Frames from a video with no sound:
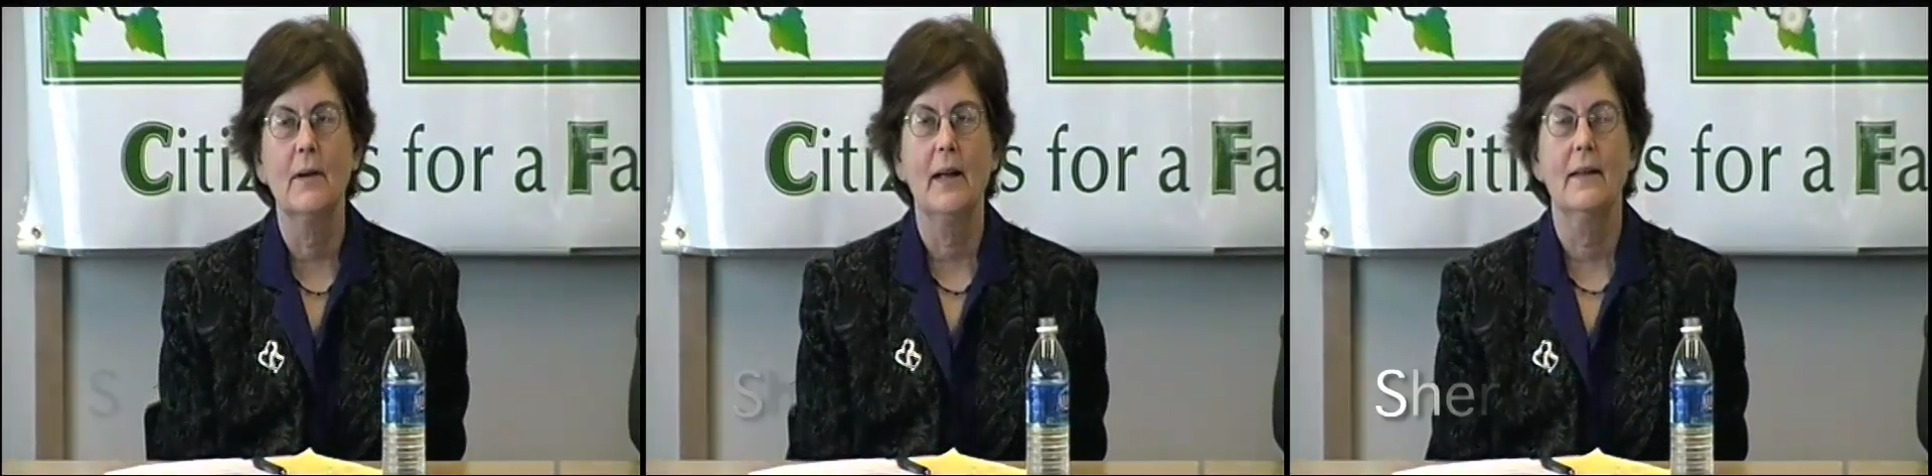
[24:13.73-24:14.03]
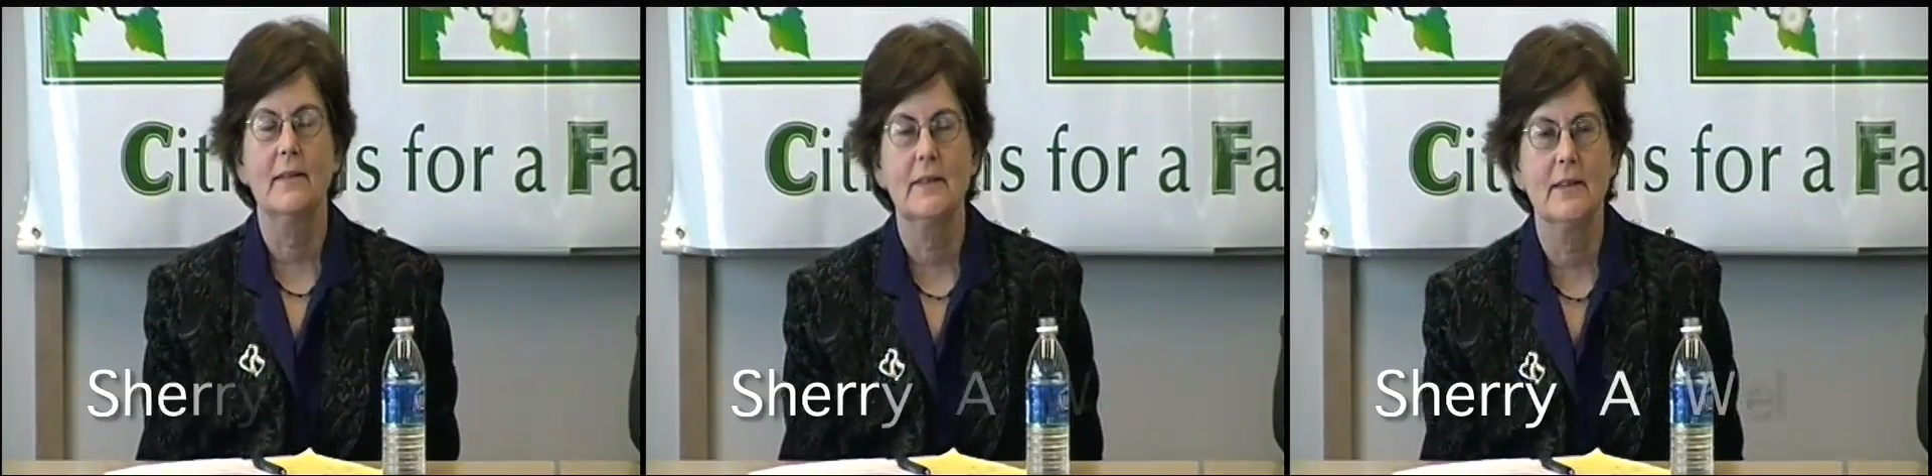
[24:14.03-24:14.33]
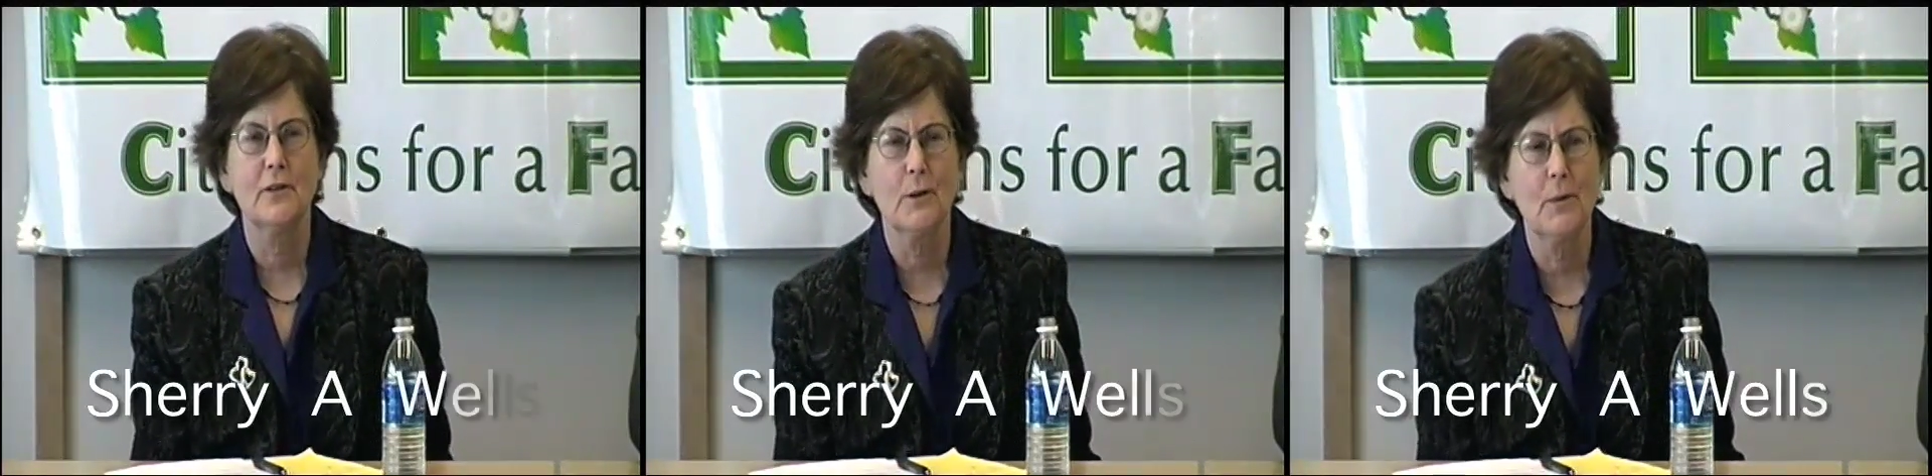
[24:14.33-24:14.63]

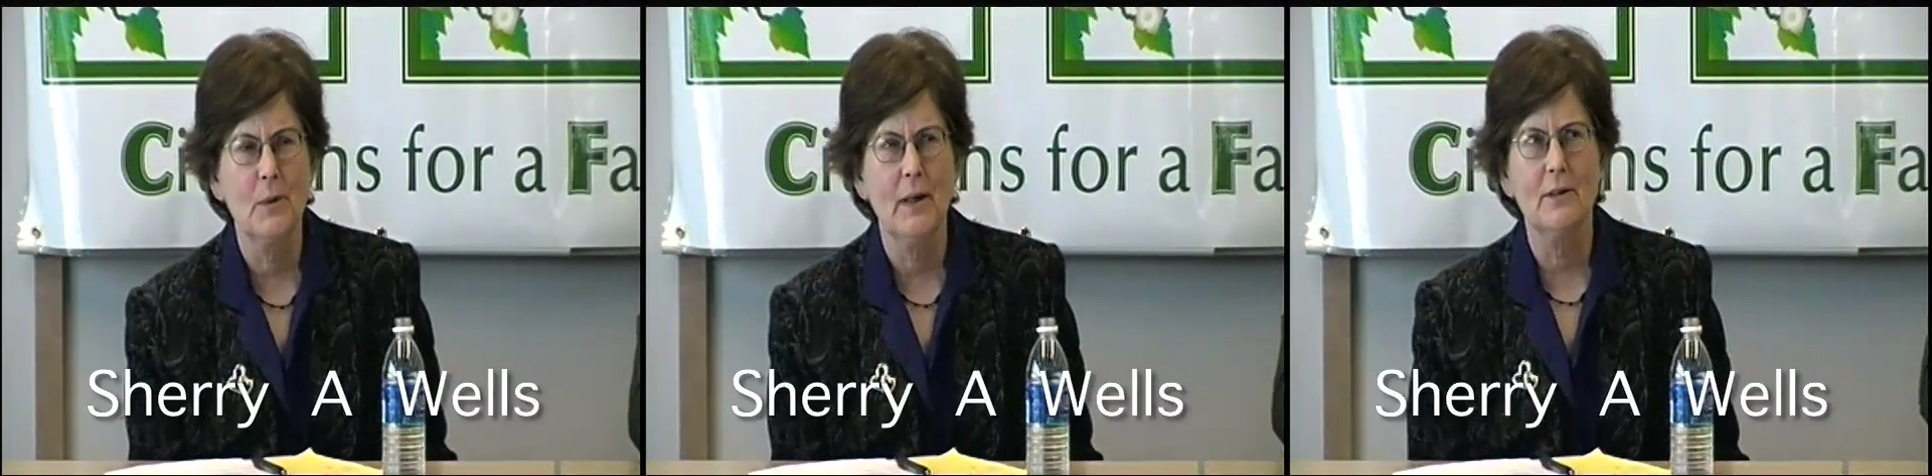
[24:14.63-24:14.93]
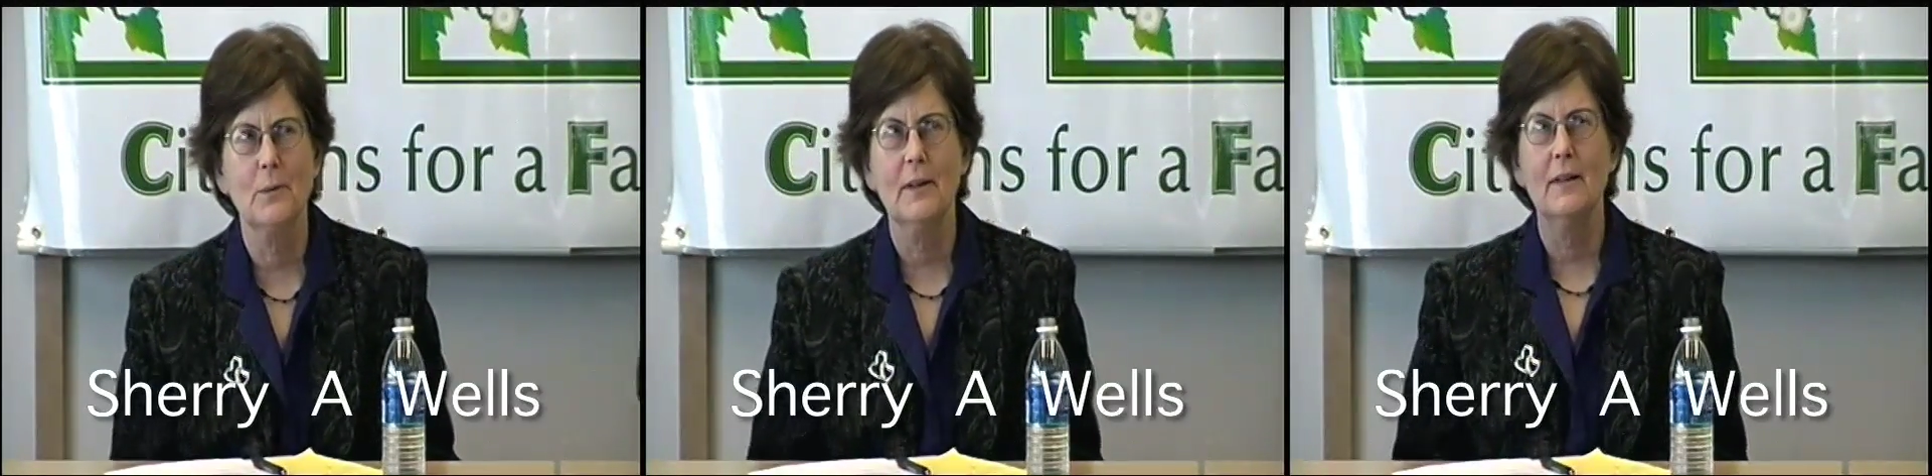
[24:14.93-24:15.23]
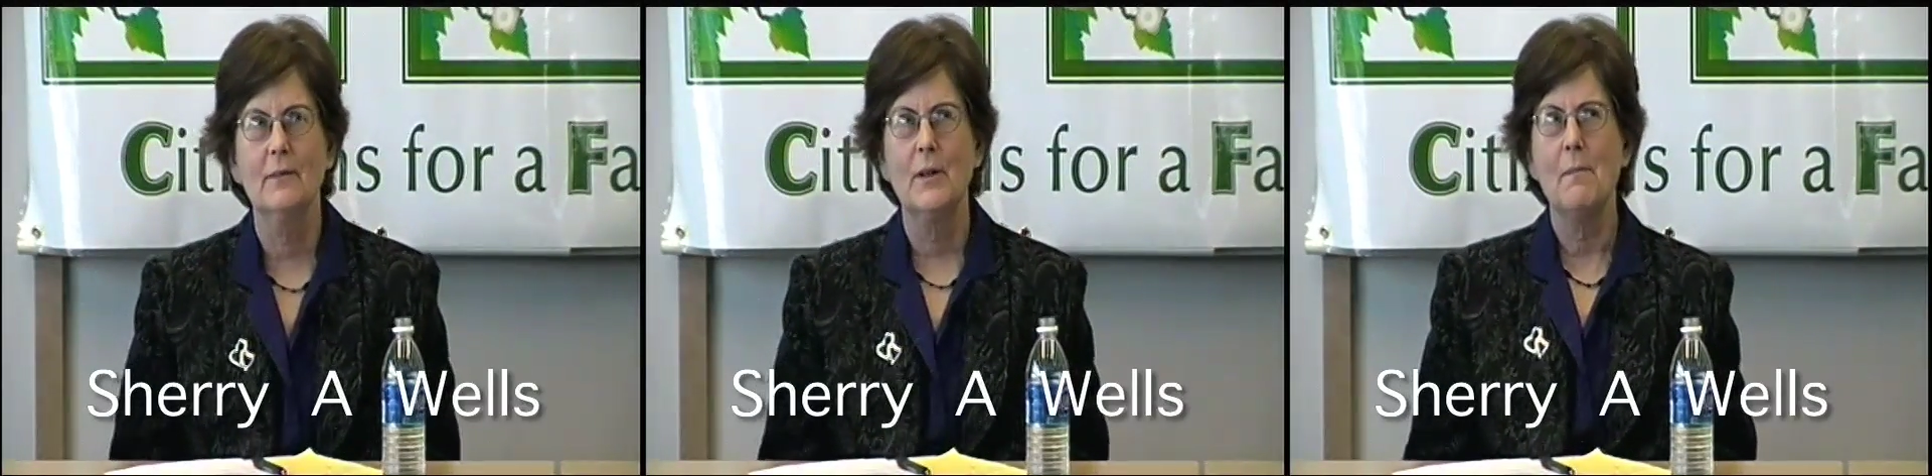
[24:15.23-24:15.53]
It took me a while to
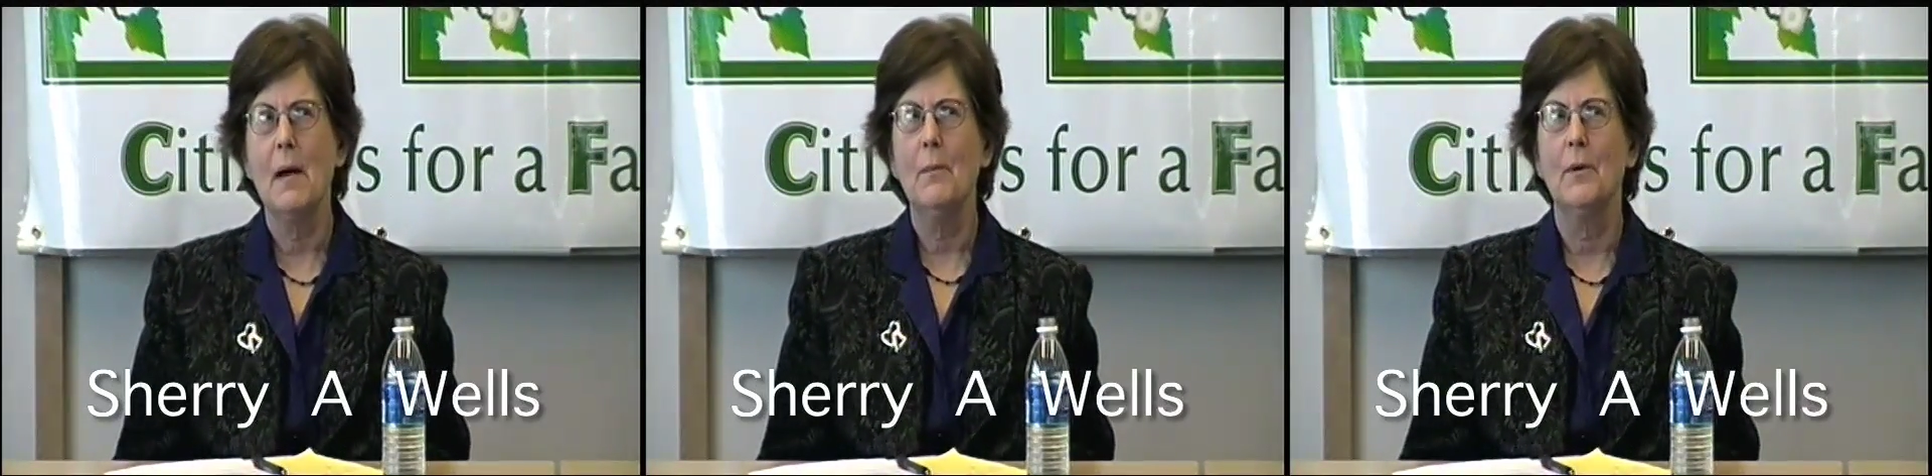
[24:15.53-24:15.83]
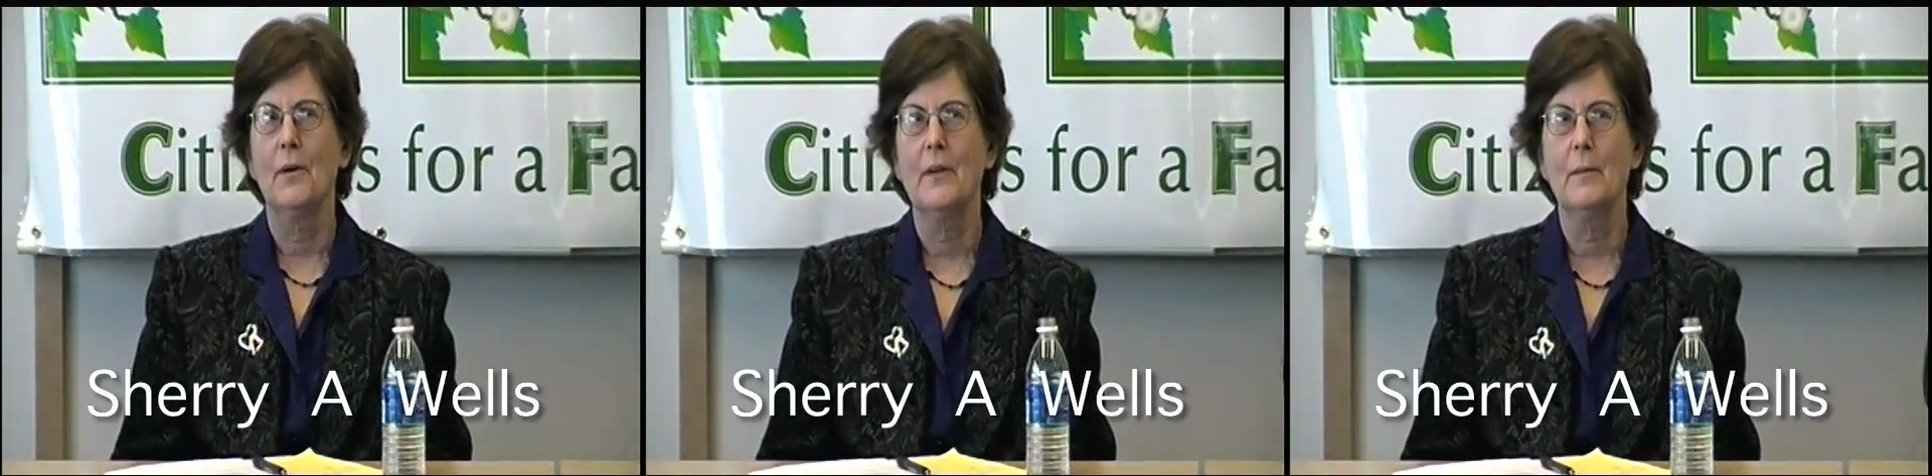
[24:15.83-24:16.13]
remember